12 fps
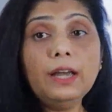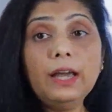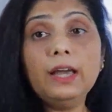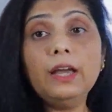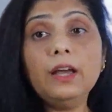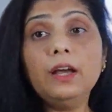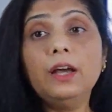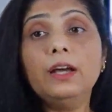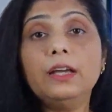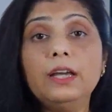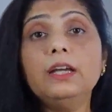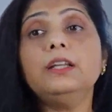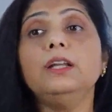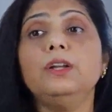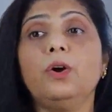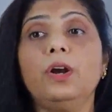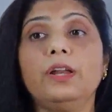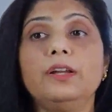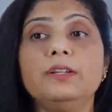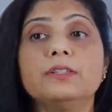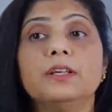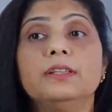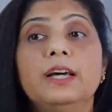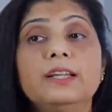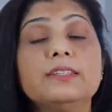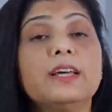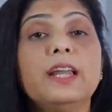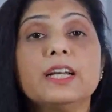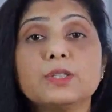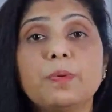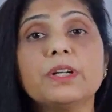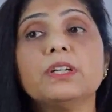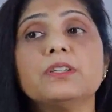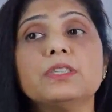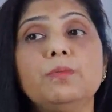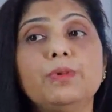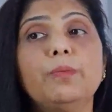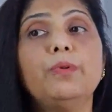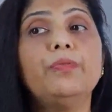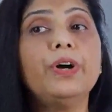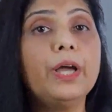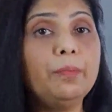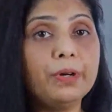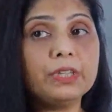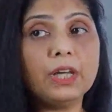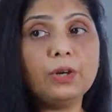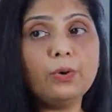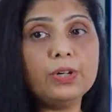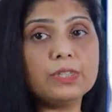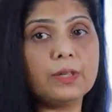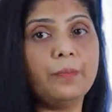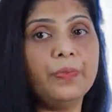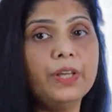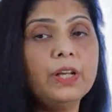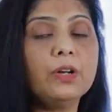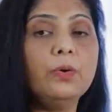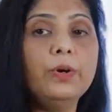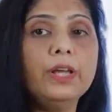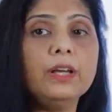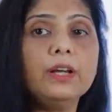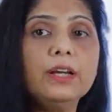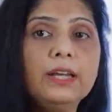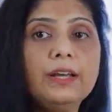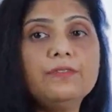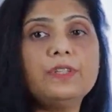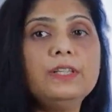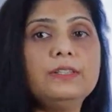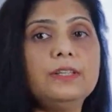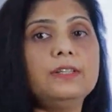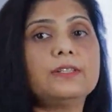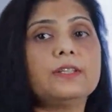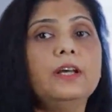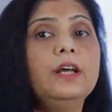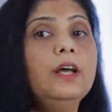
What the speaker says: A heat intolerance, that is an expected symptom of hyperthyroidism including Graves' disease.